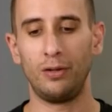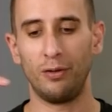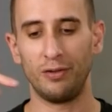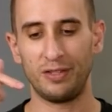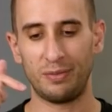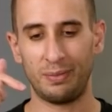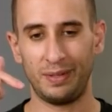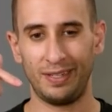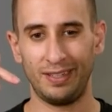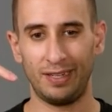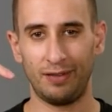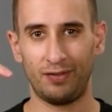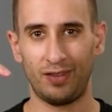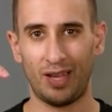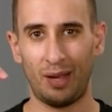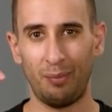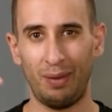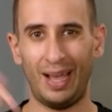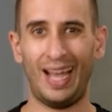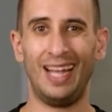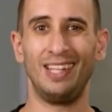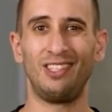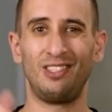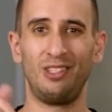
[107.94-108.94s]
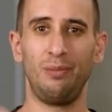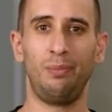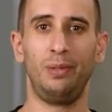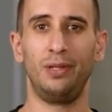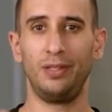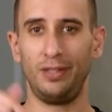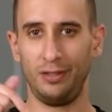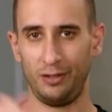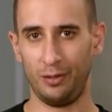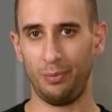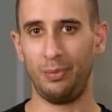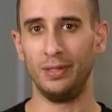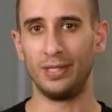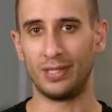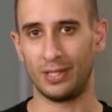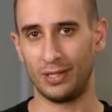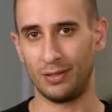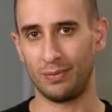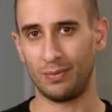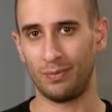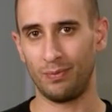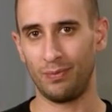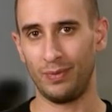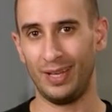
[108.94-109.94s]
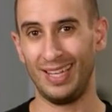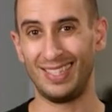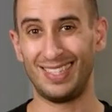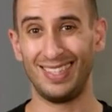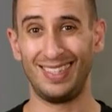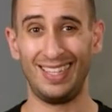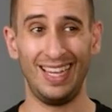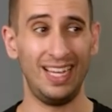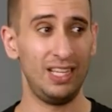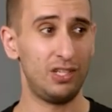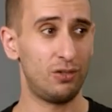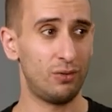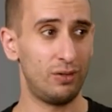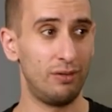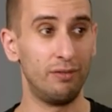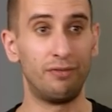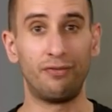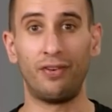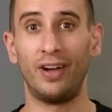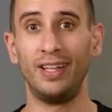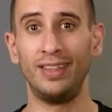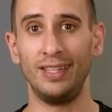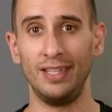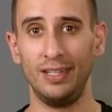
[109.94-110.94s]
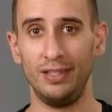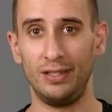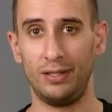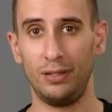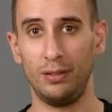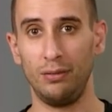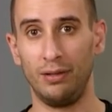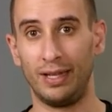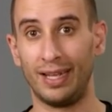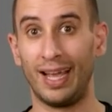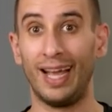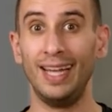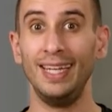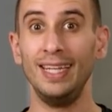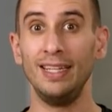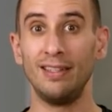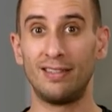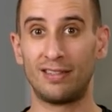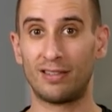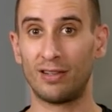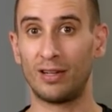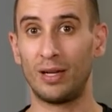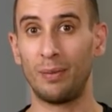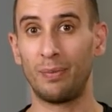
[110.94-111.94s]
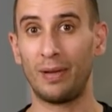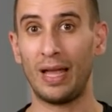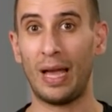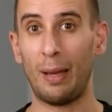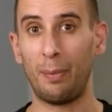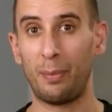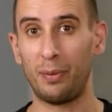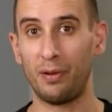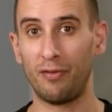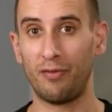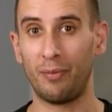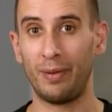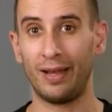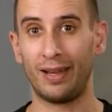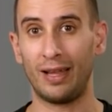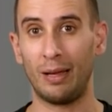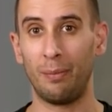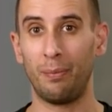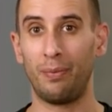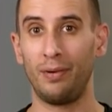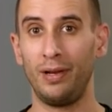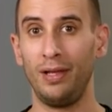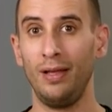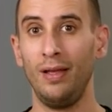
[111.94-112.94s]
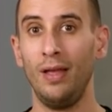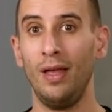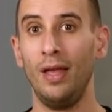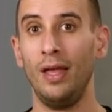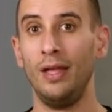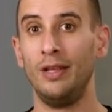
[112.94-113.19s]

don't spend enough time actually building your business. It's a danger in funding too. Like I need startup capital for my company.